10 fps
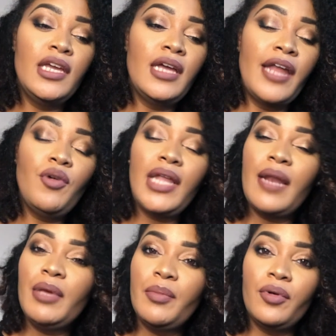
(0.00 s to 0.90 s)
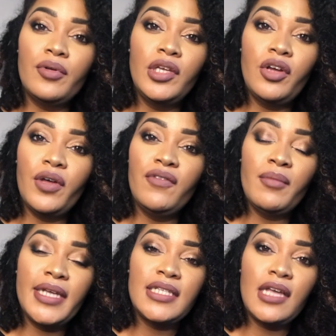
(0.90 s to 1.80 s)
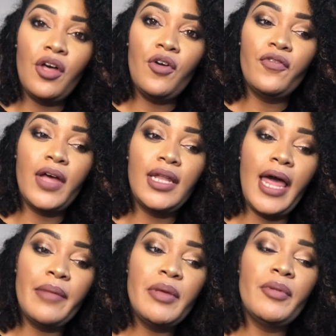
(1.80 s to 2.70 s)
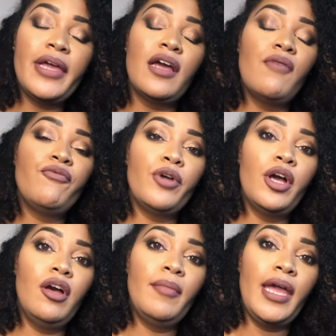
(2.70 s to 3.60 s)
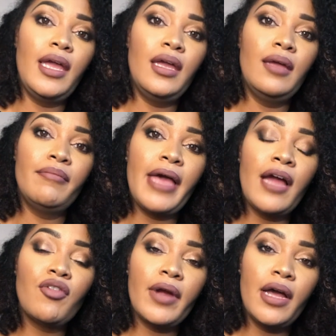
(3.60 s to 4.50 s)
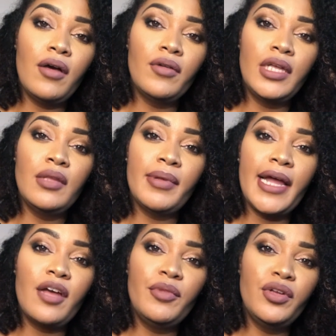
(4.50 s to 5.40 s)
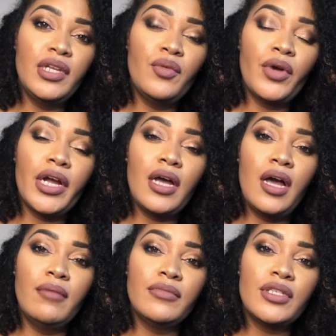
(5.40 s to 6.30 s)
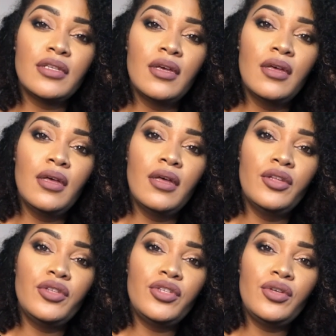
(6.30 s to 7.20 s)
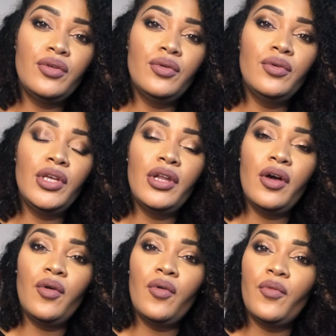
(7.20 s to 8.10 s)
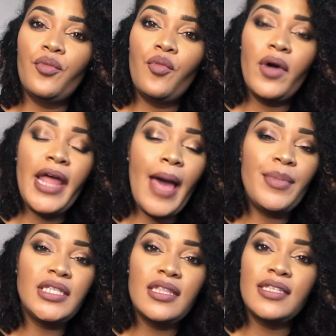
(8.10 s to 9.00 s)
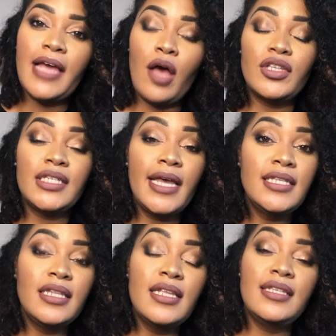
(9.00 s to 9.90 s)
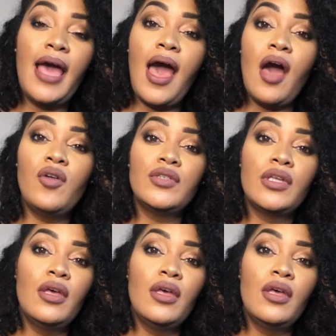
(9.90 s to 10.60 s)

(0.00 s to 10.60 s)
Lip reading: know a lot of people, even myself, a lot of people that come from a background in the Black community where it comes to, what happens in this house stays in this house,